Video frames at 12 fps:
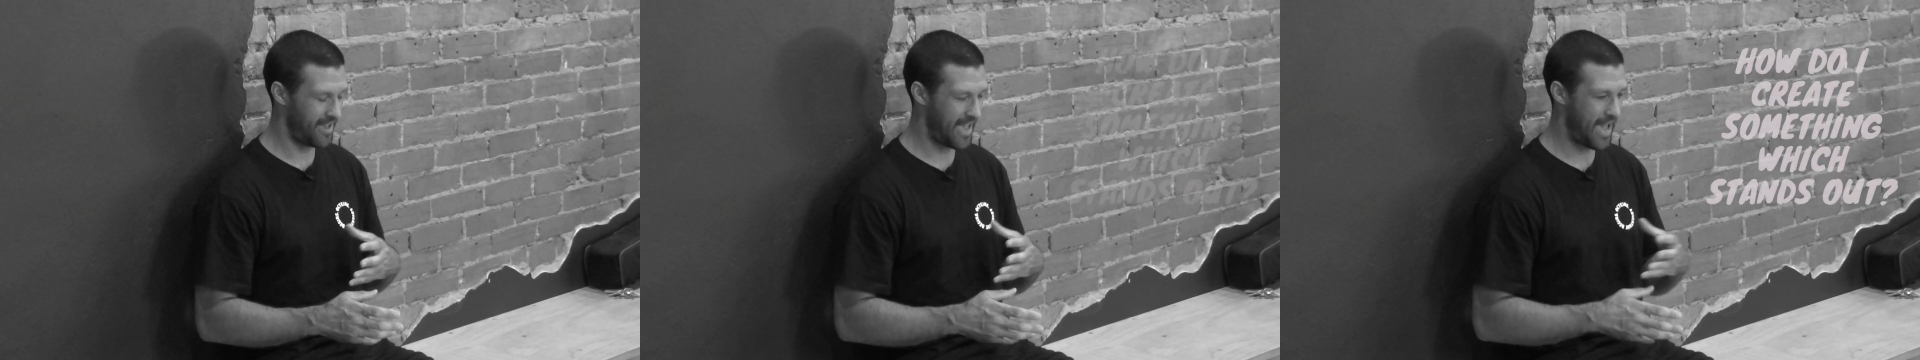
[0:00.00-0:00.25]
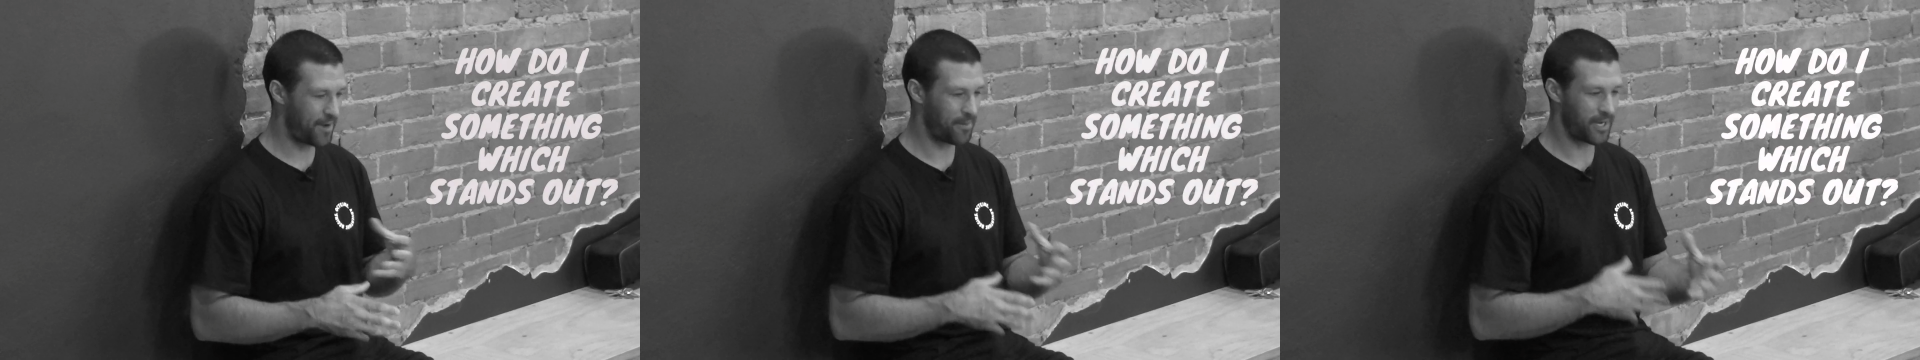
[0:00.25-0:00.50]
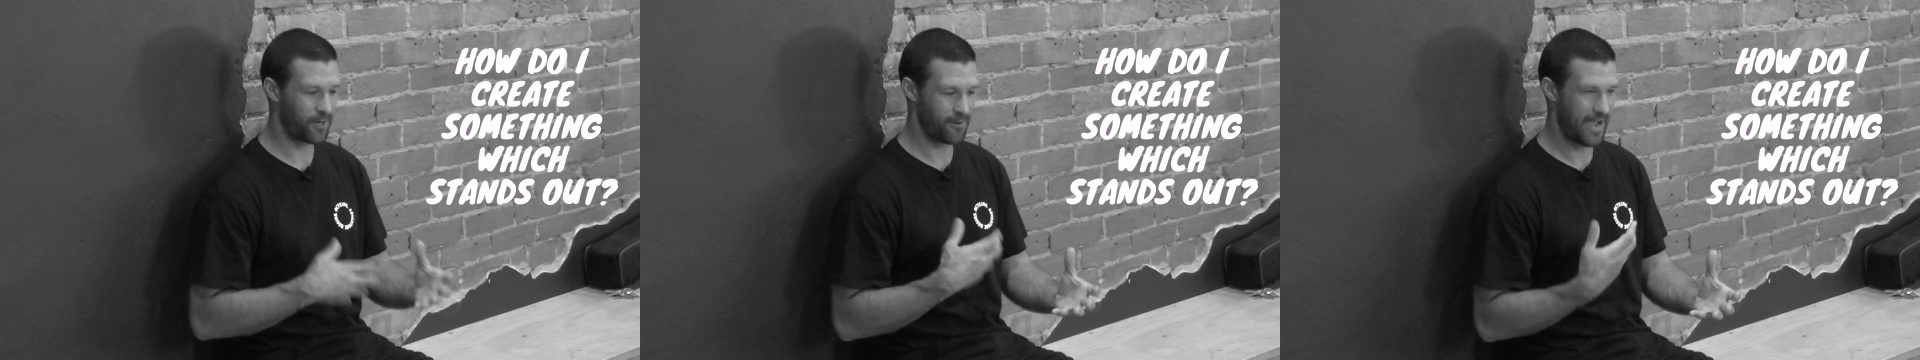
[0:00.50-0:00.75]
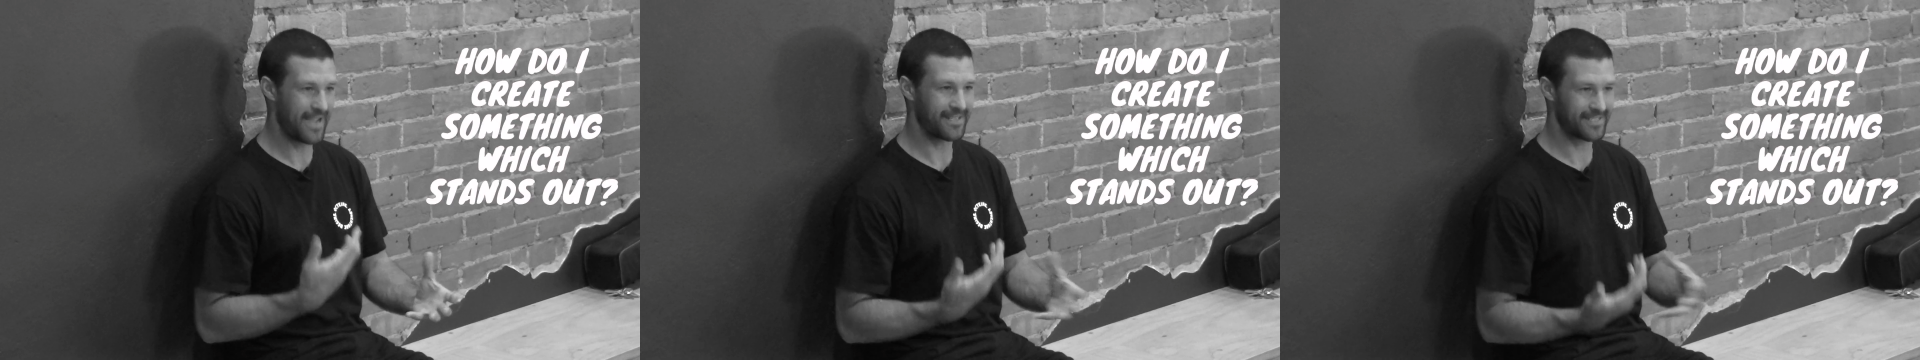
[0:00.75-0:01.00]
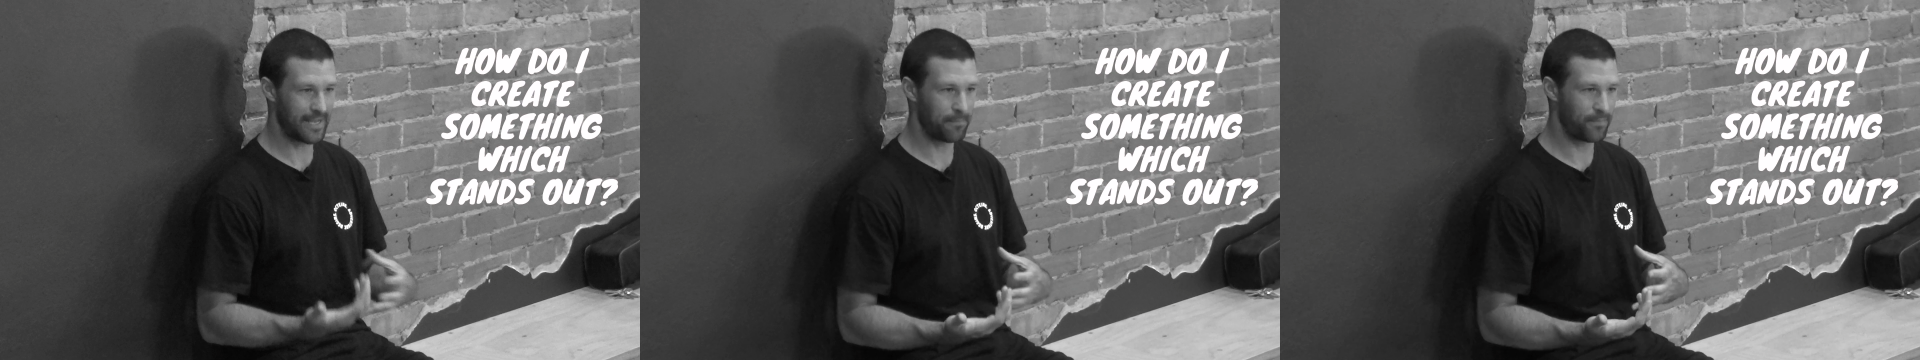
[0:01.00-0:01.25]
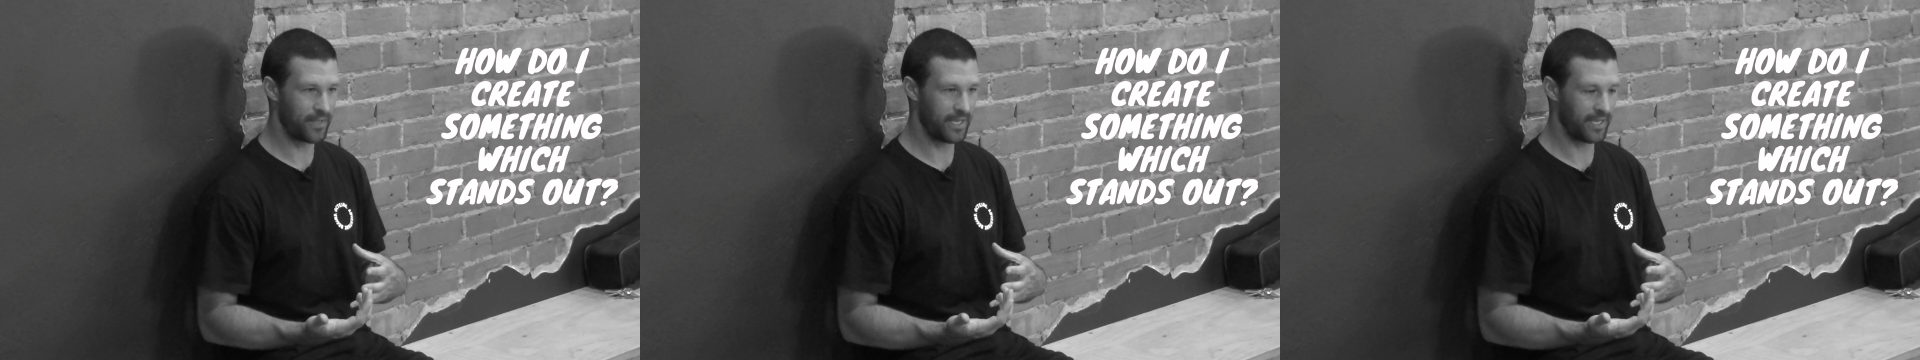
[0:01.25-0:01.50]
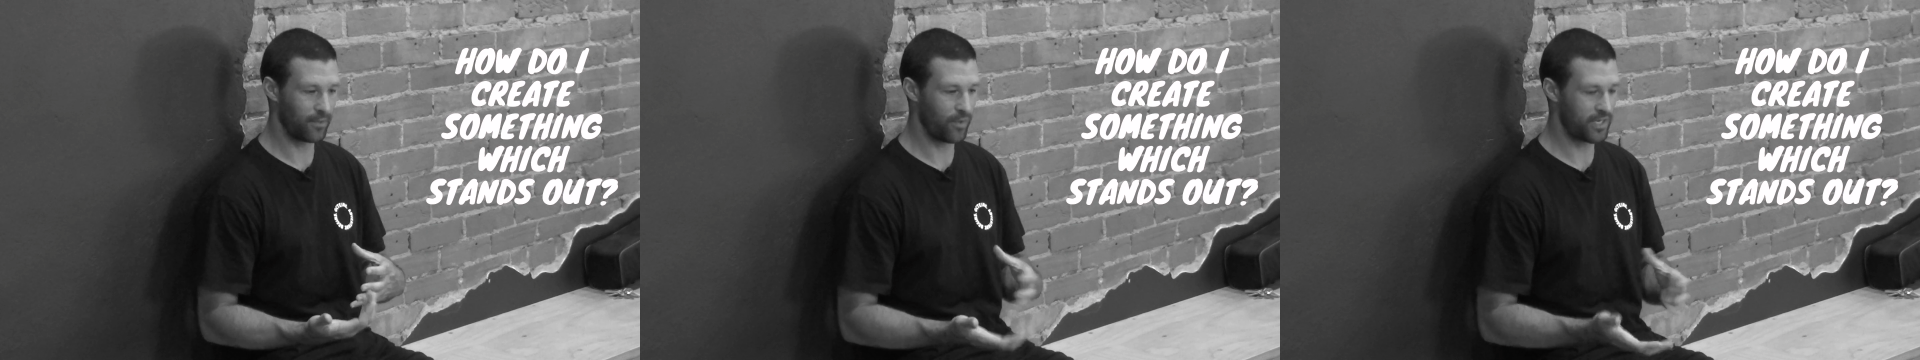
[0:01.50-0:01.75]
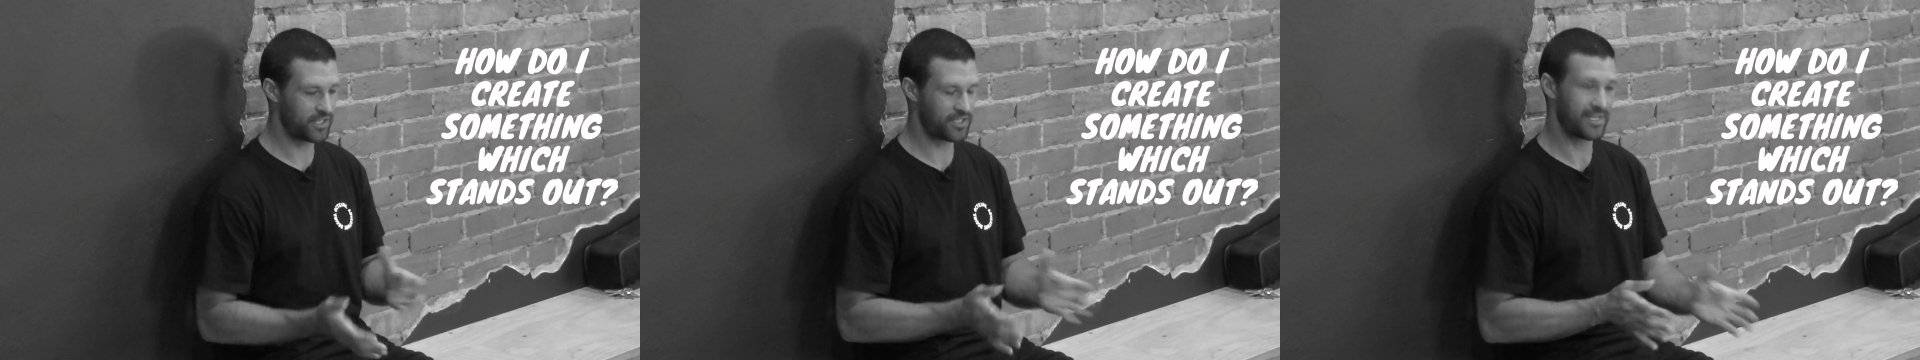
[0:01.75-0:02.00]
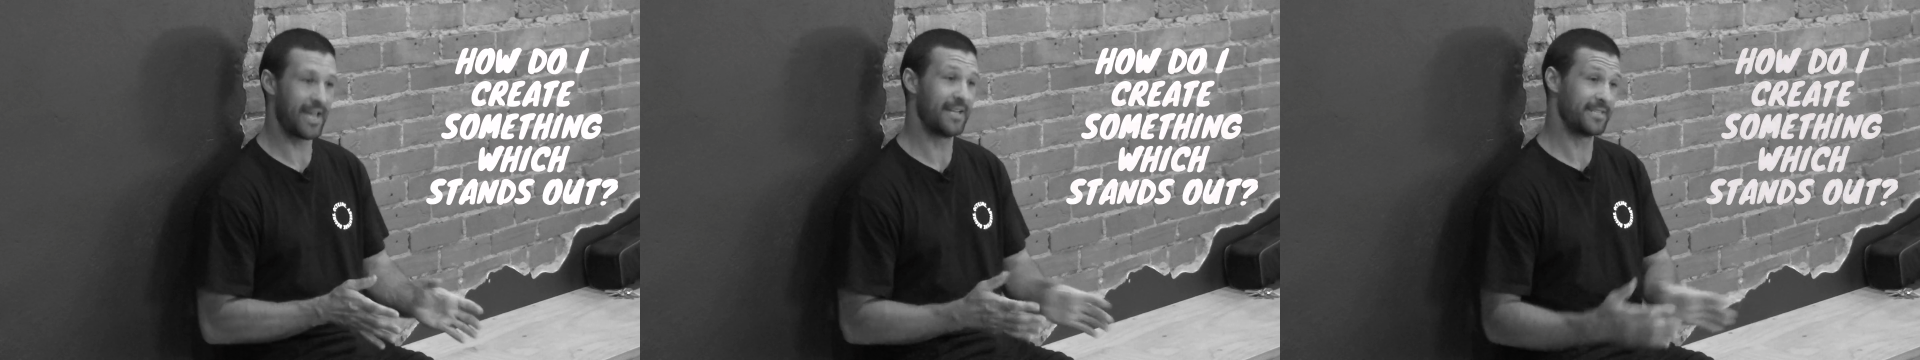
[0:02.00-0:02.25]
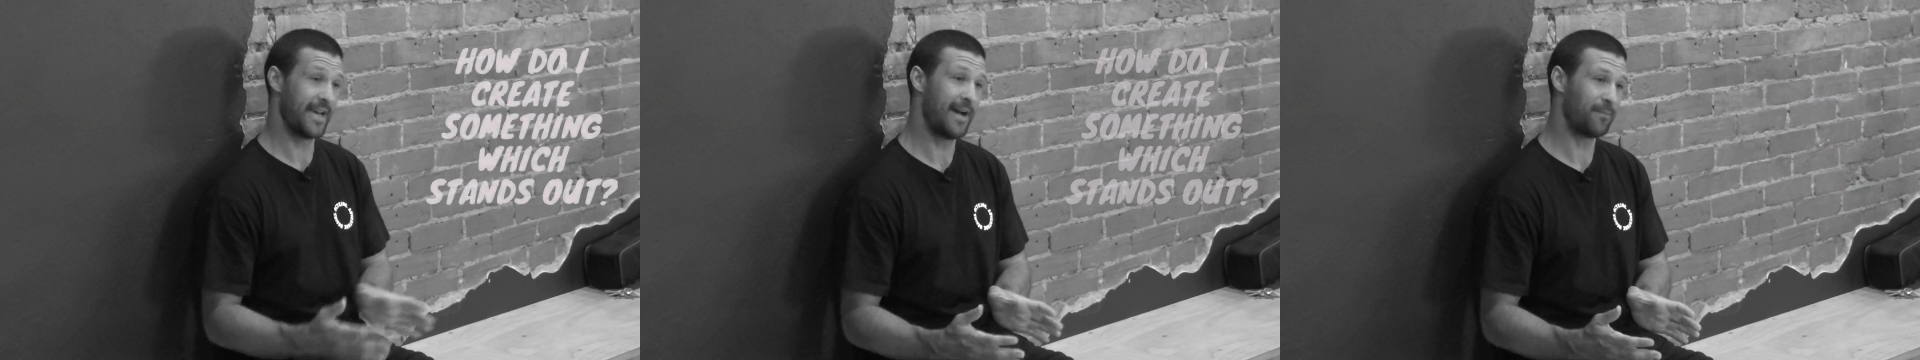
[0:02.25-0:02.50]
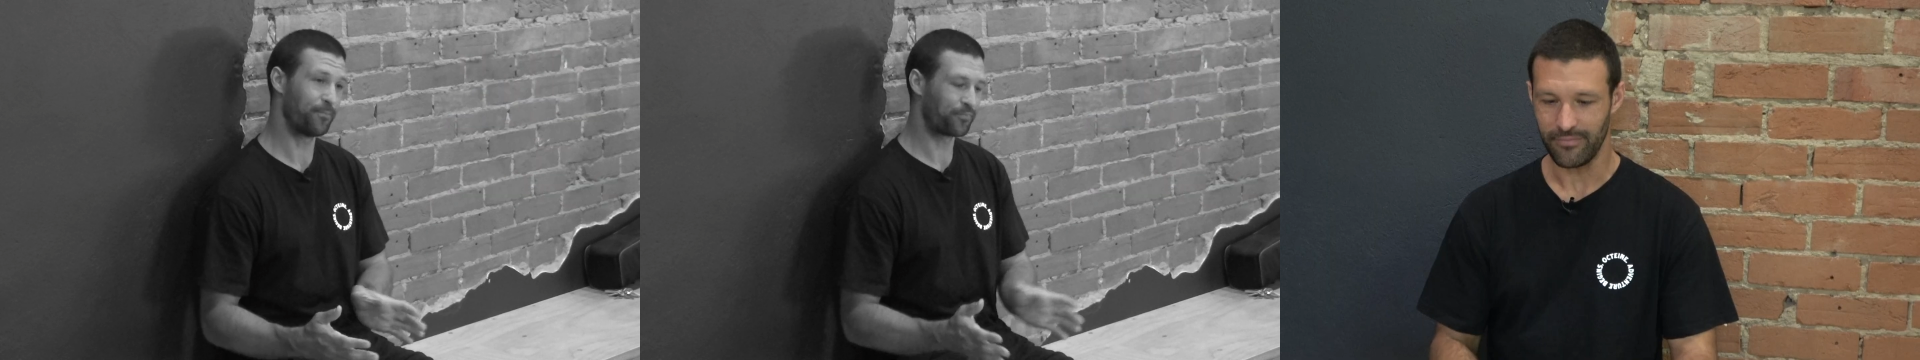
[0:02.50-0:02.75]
how do I create something which stands out?